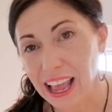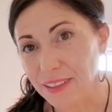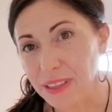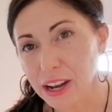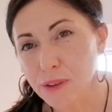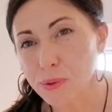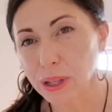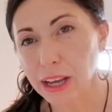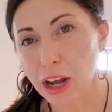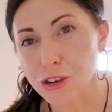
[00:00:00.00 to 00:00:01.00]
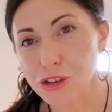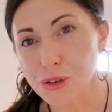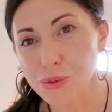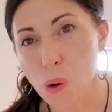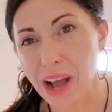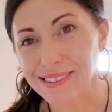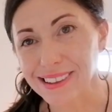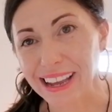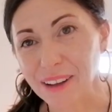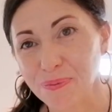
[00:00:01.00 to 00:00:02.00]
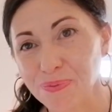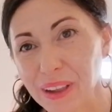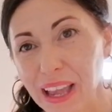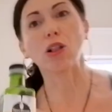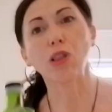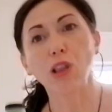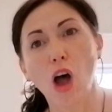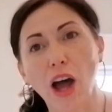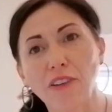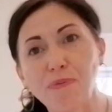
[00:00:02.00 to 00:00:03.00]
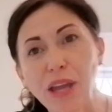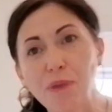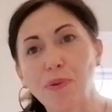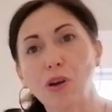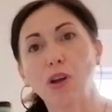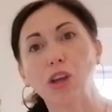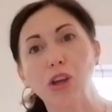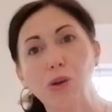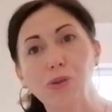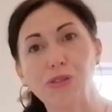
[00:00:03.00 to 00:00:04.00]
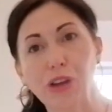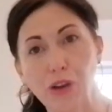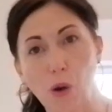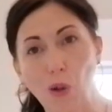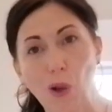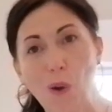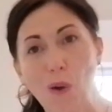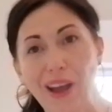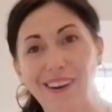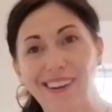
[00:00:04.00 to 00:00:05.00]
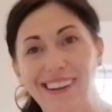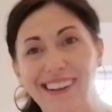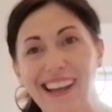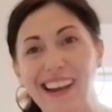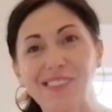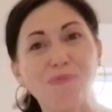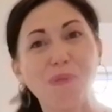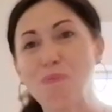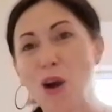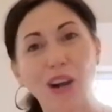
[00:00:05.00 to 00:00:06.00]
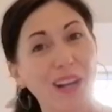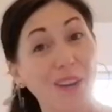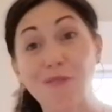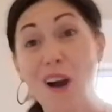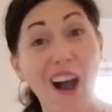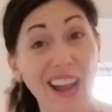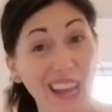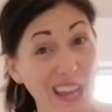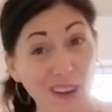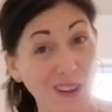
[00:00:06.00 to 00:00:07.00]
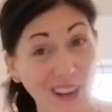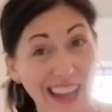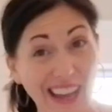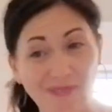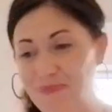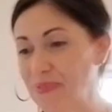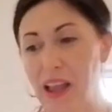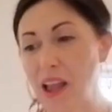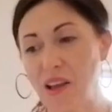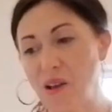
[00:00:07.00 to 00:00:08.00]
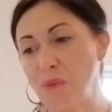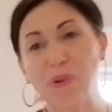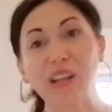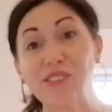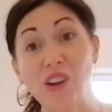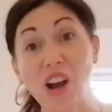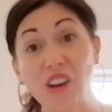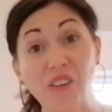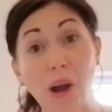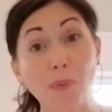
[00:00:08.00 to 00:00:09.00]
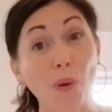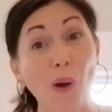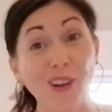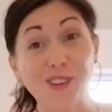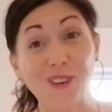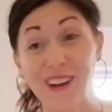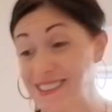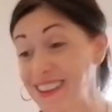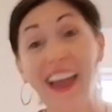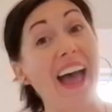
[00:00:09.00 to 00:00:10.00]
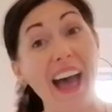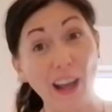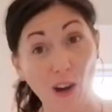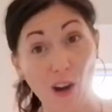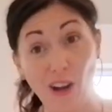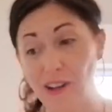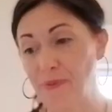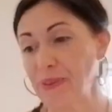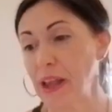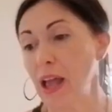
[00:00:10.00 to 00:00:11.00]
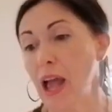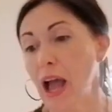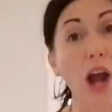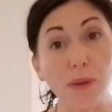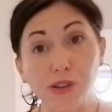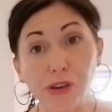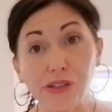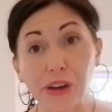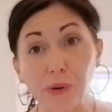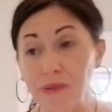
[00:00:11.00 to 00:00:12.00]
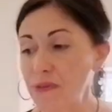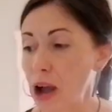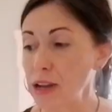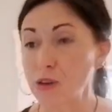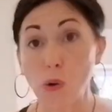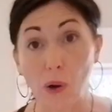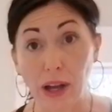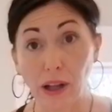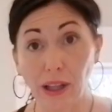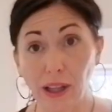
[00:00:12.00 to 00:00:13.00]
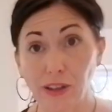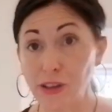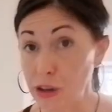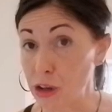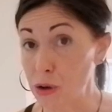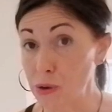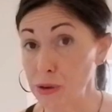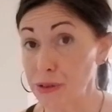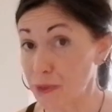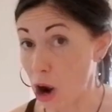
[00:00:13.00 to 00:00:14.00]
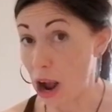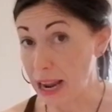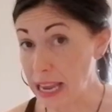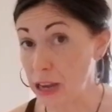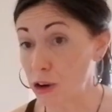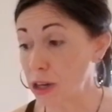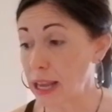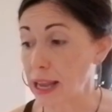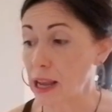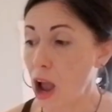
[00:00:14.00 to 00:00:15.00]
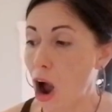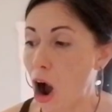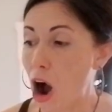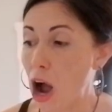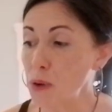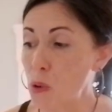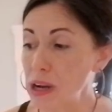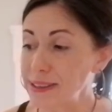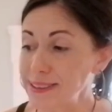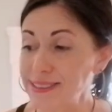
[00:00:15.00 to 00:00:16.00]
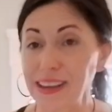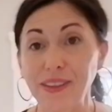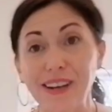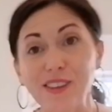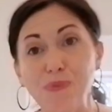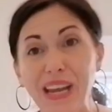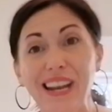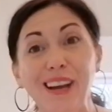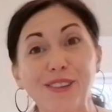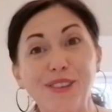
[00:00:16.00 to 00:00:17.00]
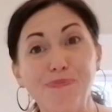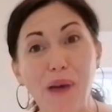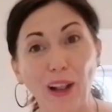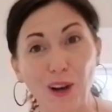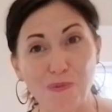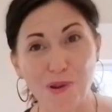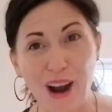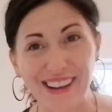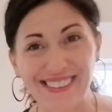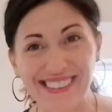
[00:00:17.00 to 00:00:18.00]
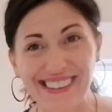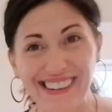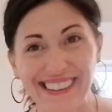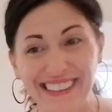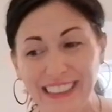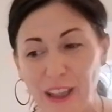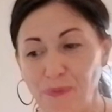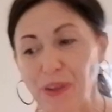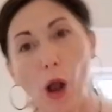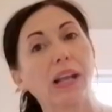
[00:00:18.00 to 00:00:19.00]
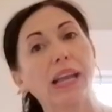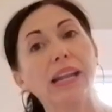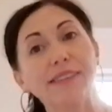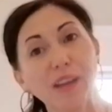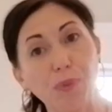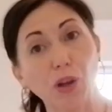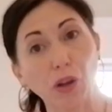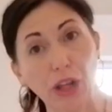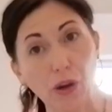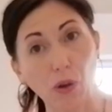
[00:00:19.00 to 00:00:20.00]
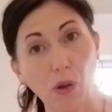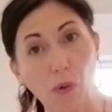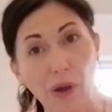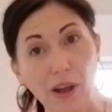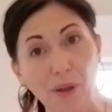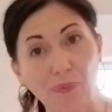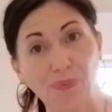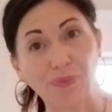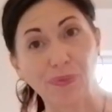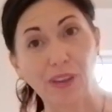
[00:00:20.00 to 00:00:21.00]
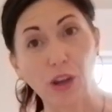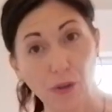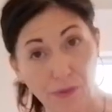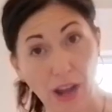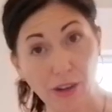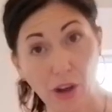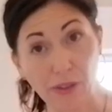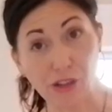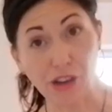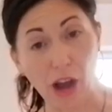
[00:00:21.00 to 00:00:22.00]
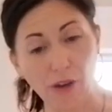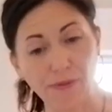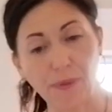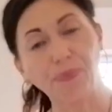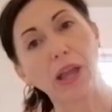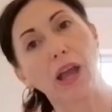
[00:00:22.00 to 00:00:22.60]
and then you've really got to choose wisely. A lot of people use canola oil and it's been marketed for high heat cooking, but it's not your number one choice at all. When I'm choosing a refined oil to use for high heat cooking, I want to see that it's being expeller pressed. In a typical canola oil that you'll find on the shelf,